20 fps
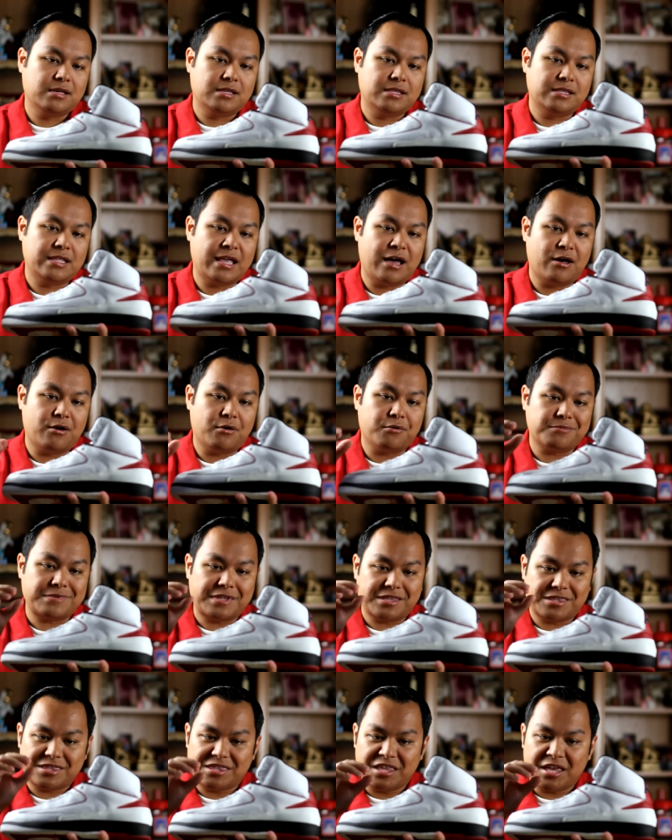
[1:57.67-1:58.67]
Now,
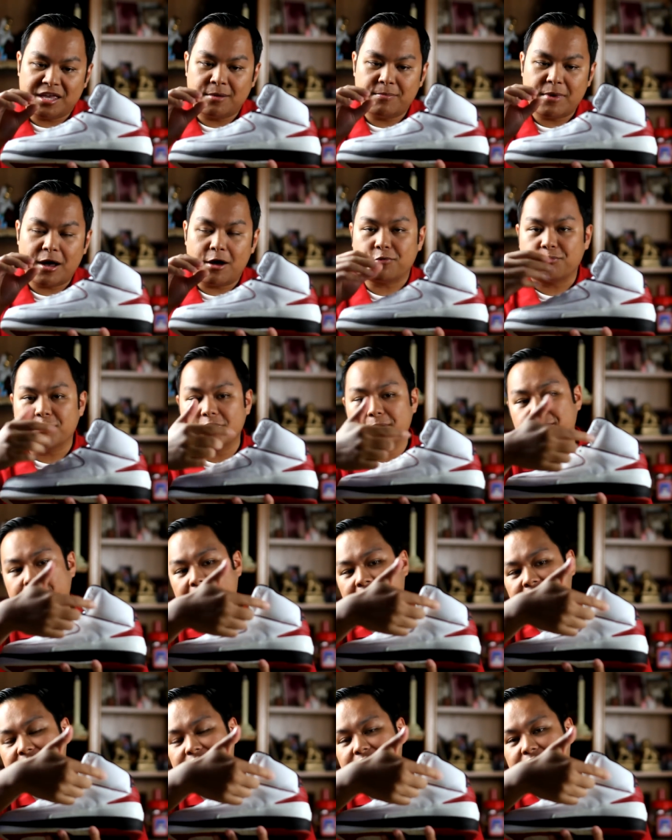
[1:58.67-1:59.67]
the thing about
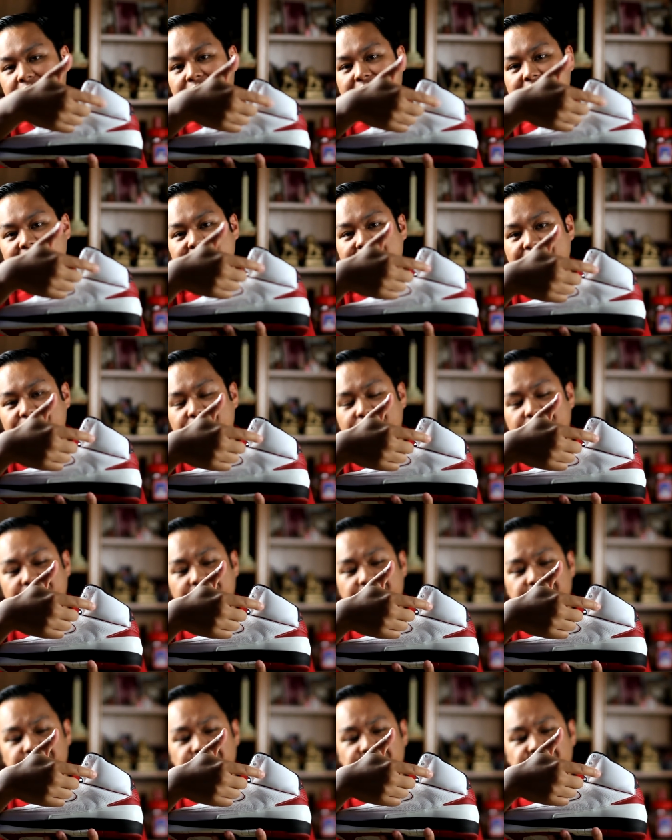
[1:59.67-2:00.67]
repainting
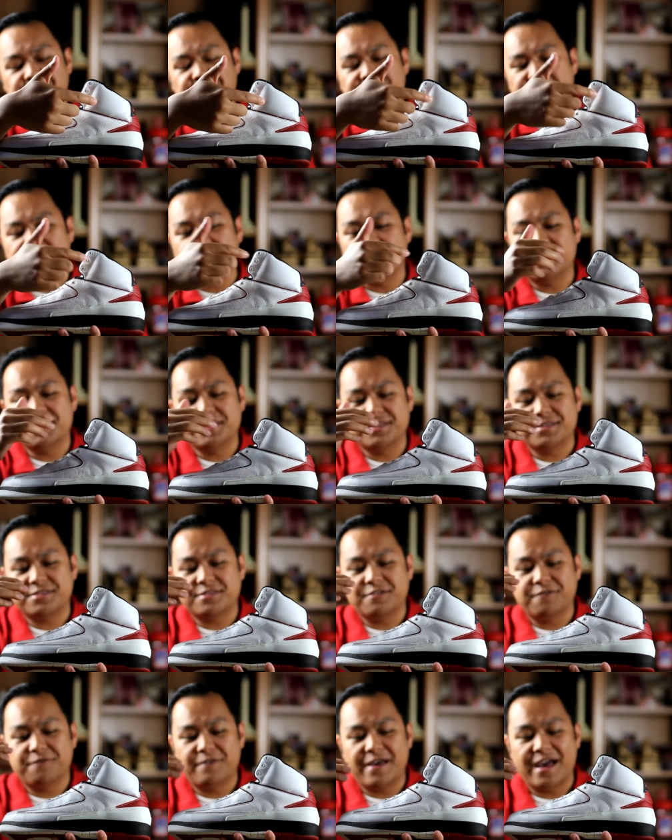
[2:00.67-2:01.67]
leather is
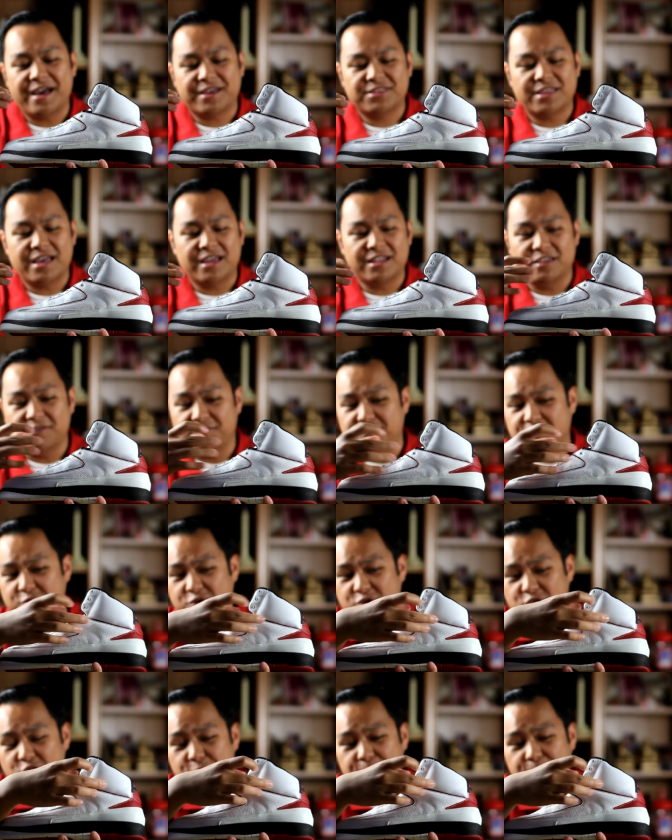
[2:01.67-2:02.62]
the fact that if you do